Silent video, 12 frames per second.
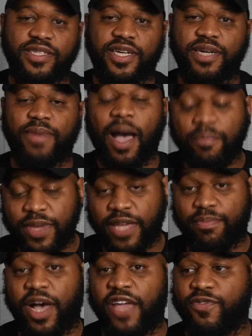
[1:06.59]
I'm being
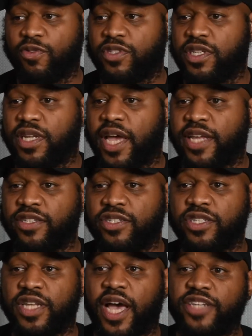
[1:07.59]
mindful tonight
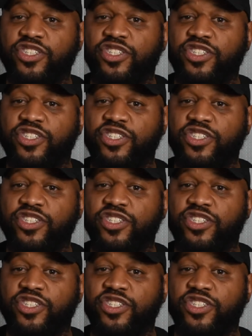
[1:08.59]
to not